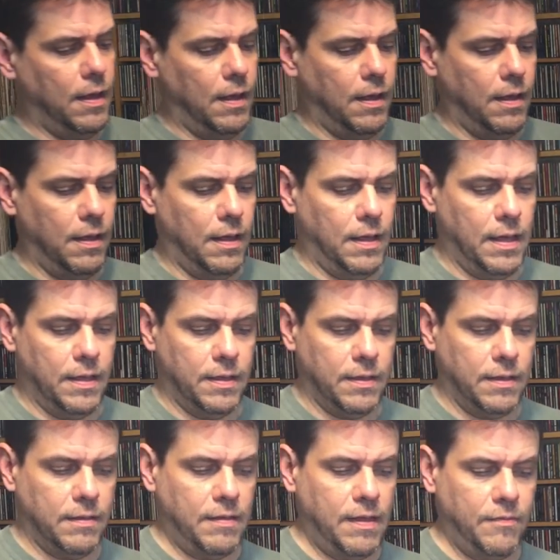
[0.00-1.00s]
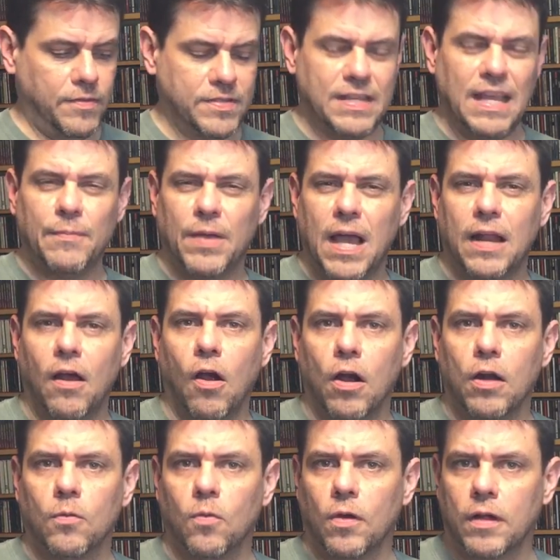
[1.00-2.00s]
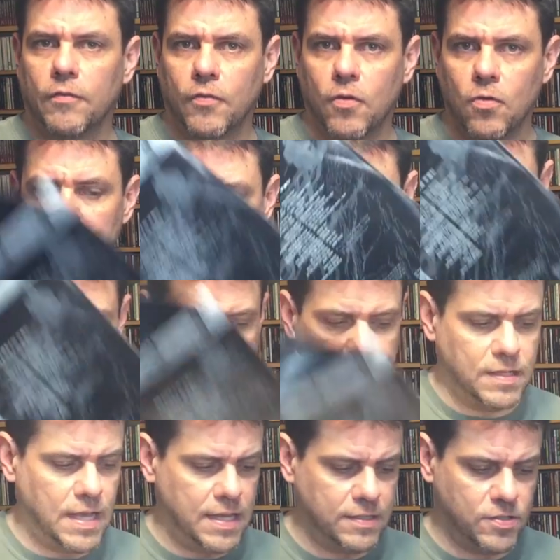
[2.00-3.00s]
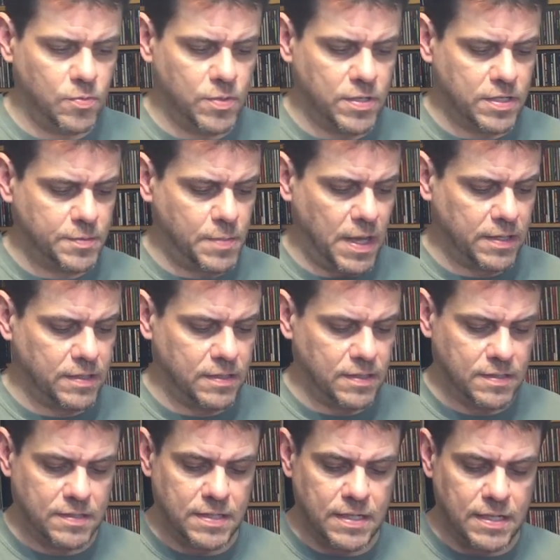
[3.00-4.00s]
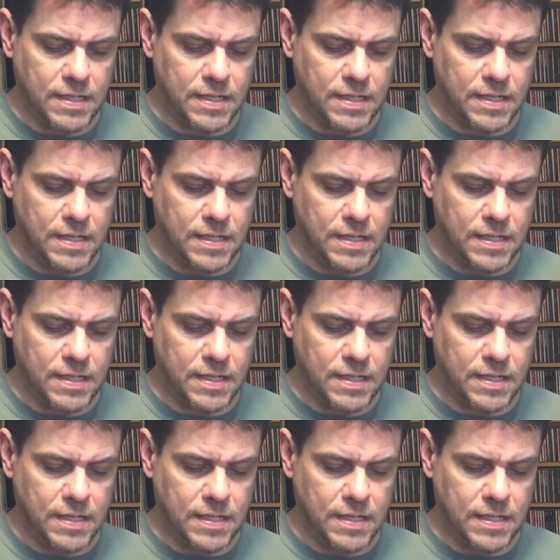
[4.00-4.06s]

Uh, same kind of artwork, of course, as the as you would expect in